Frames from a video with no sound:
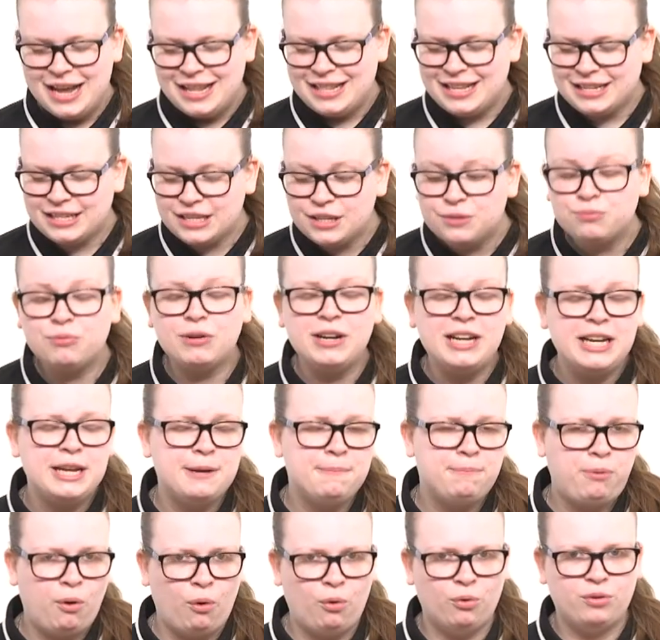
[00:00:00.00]
This is really
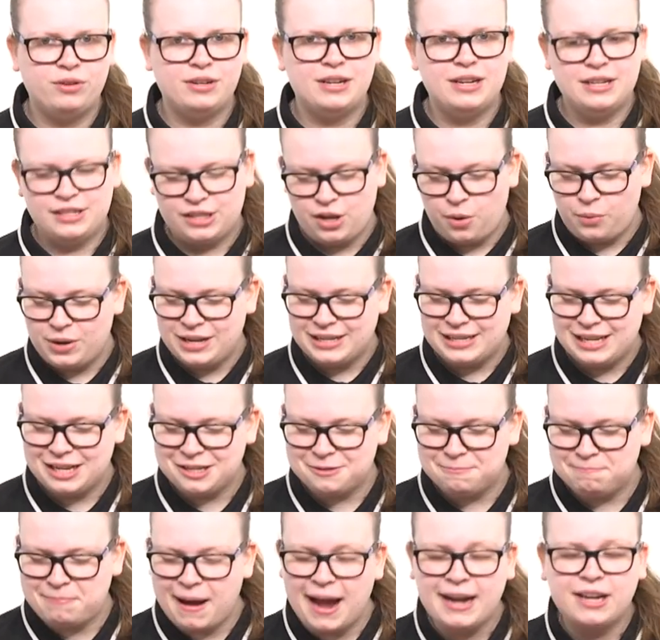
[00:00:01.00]
important. So it says
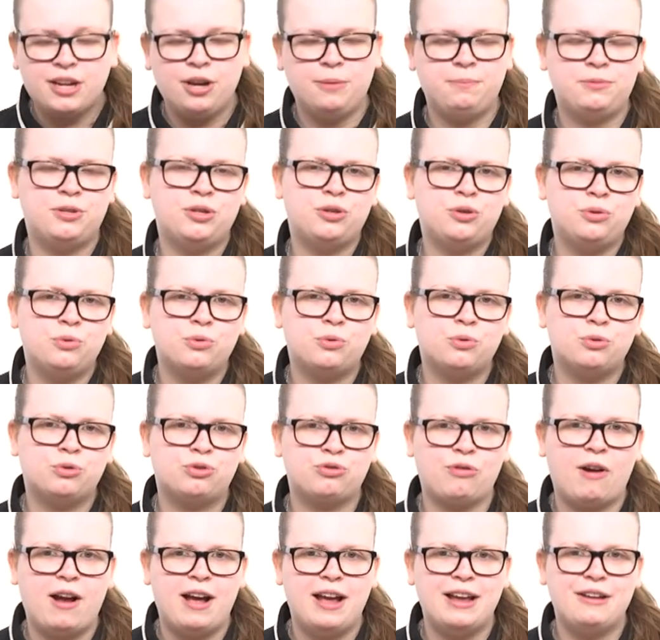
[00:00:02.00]
backup to Google
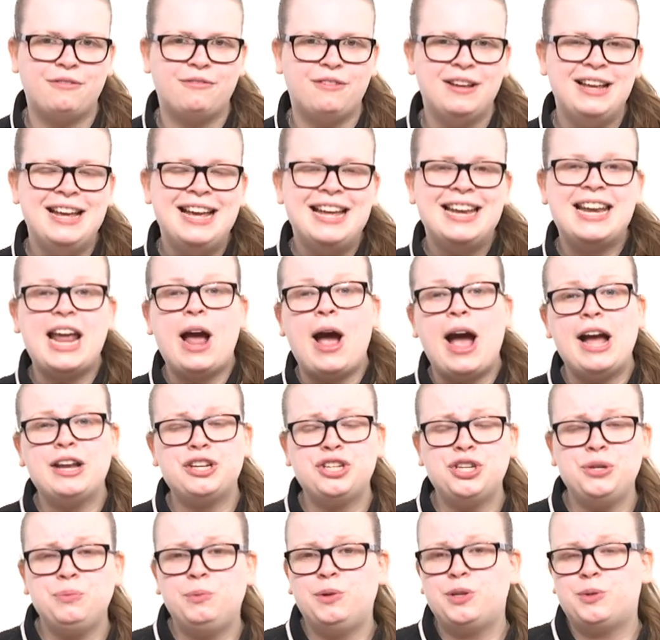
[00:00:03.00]
Drive. Now, as
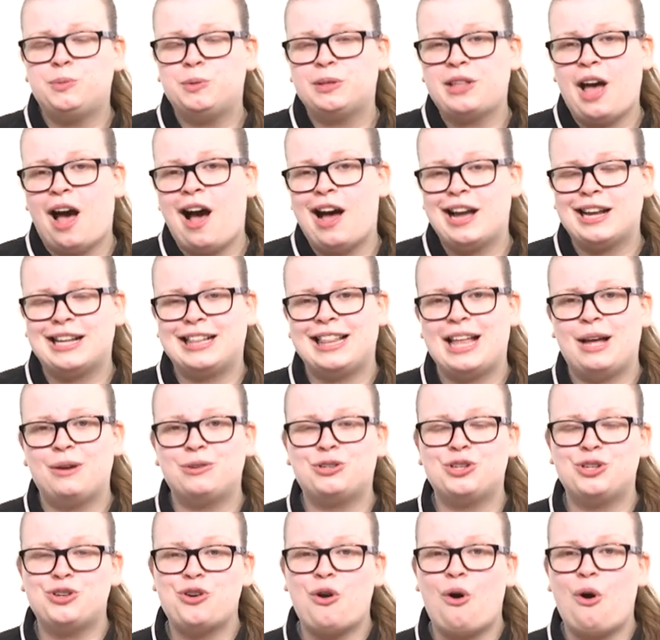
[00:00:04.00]
you would with iCloud
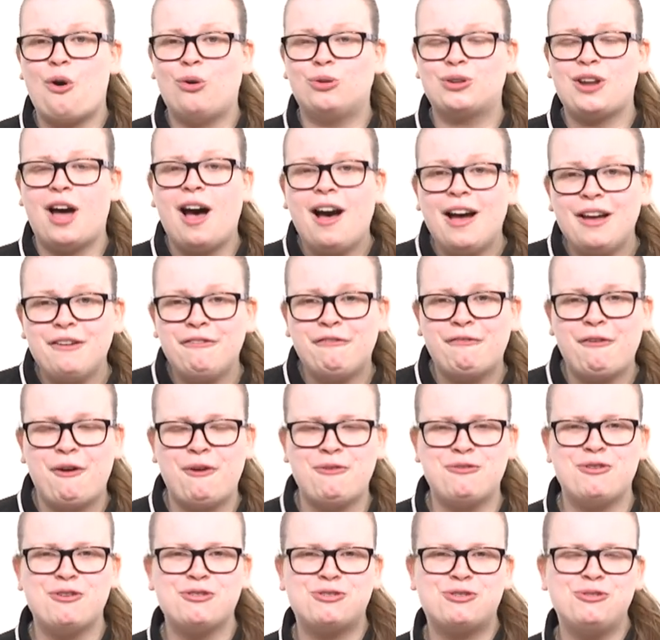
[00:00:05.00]
on your old
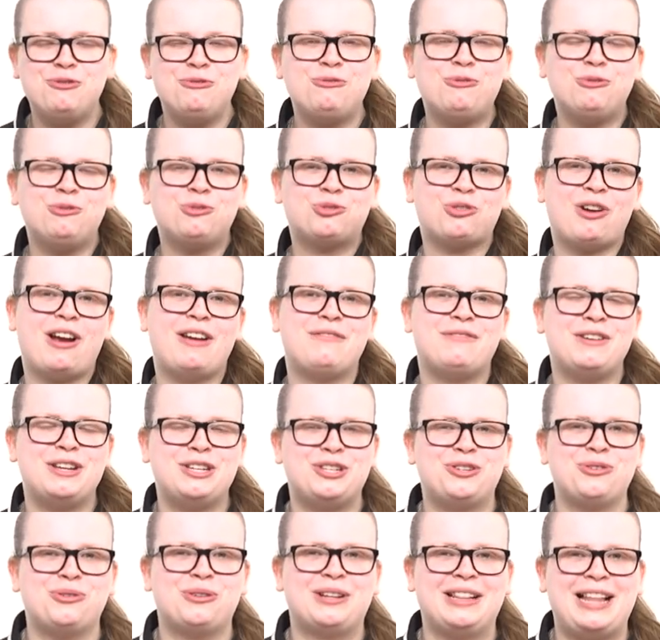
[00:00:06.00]
iPhone, Google Drive
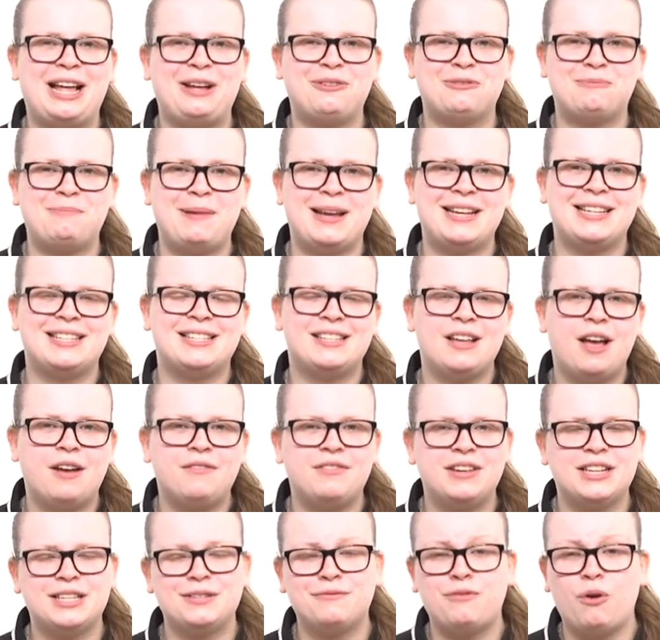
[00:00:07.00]
is your cloud-based
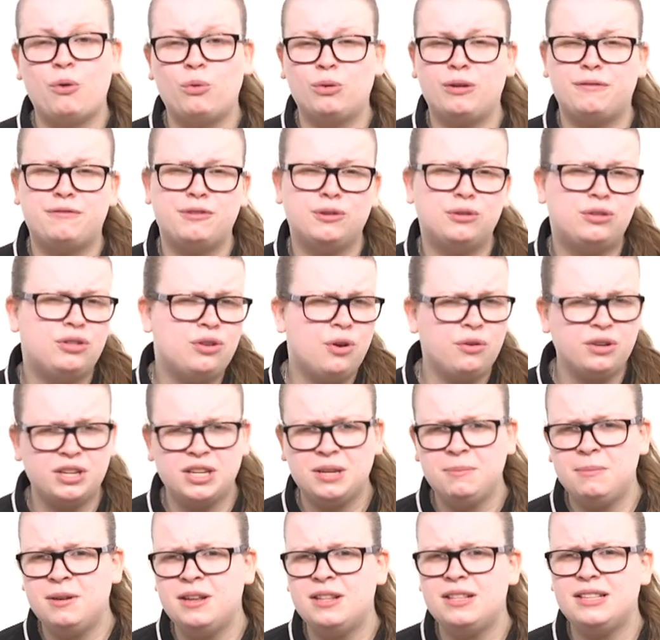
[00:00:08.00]
service for all of your
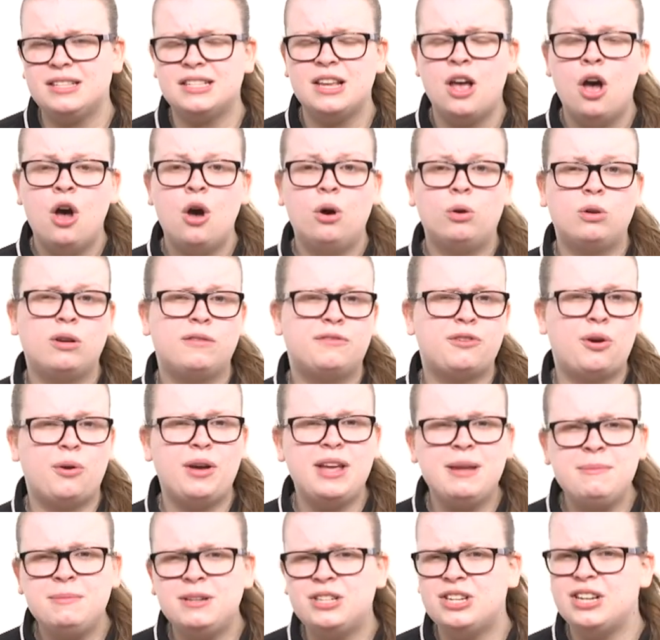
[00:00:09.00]
documents, all of your
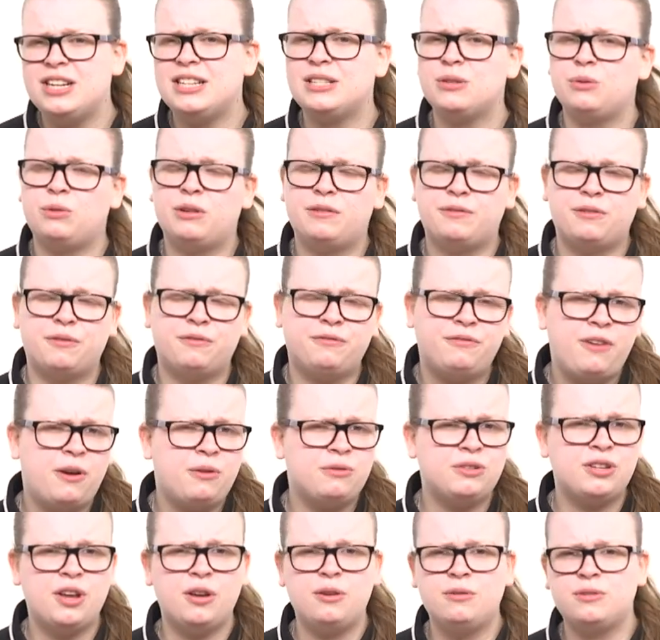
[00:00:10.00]
images, all of your
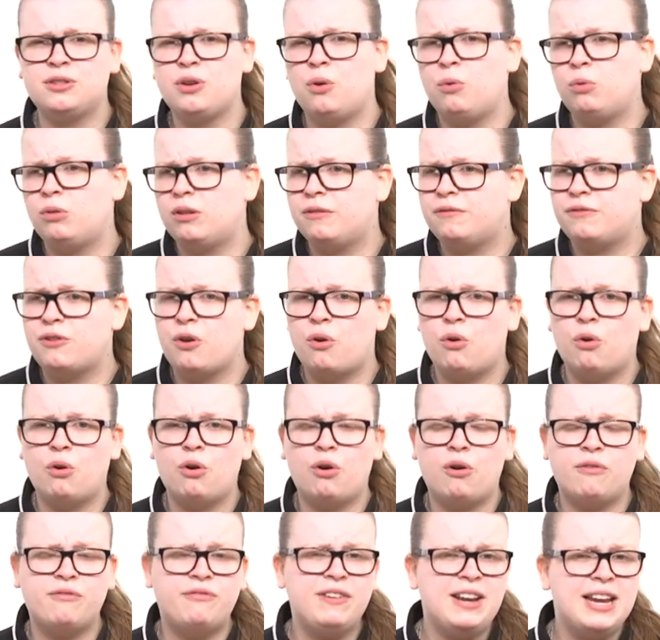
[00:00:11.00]
photos, all of
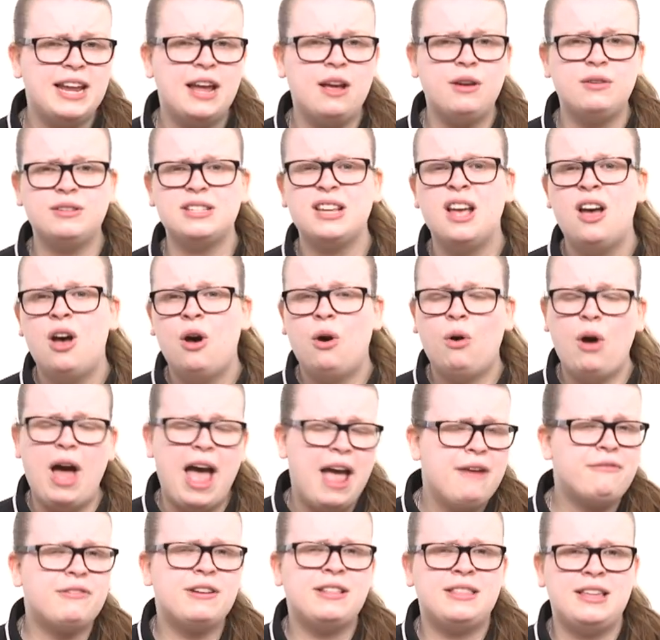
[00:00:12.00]
your videos,
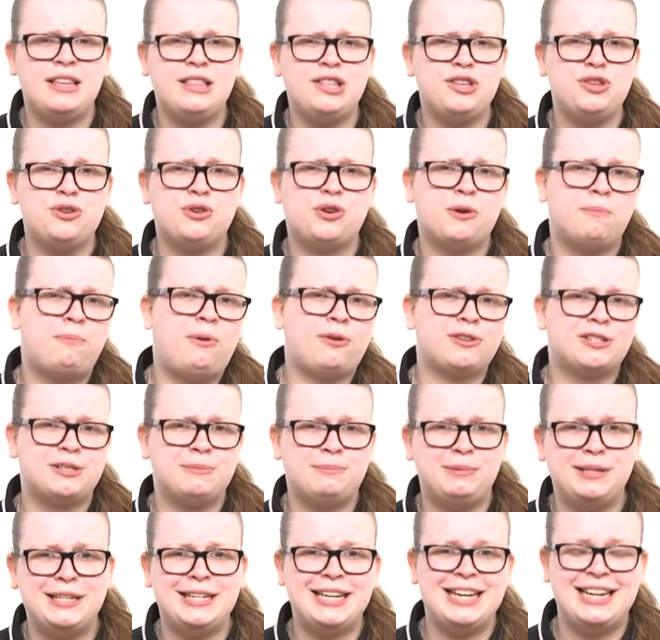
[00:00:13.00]
everything that you could
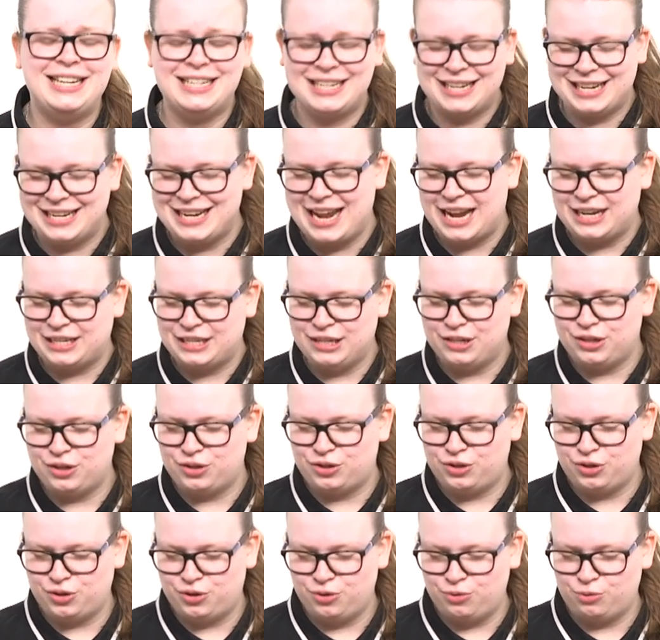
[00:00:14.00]
possibly need connected
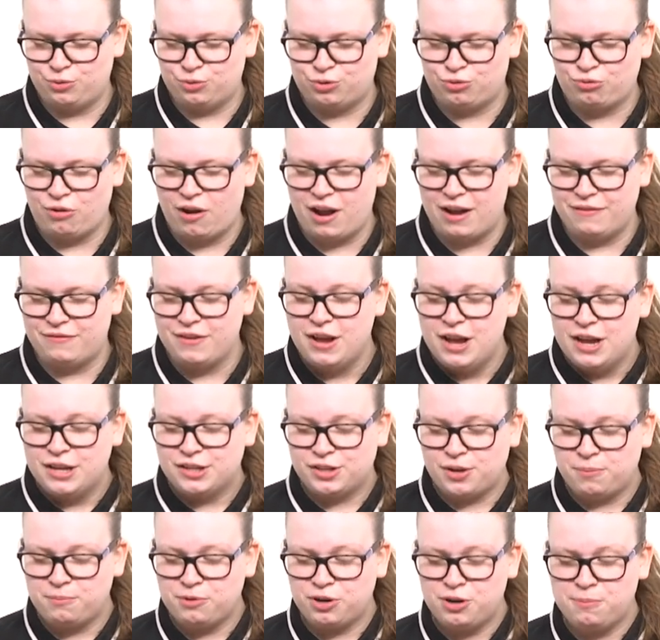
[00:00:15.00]
to Google Drive.
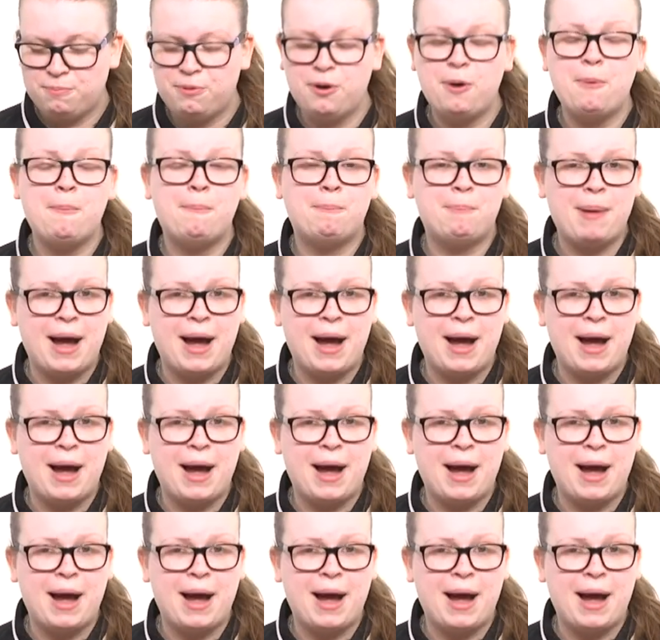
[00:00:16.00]
So I'm going to put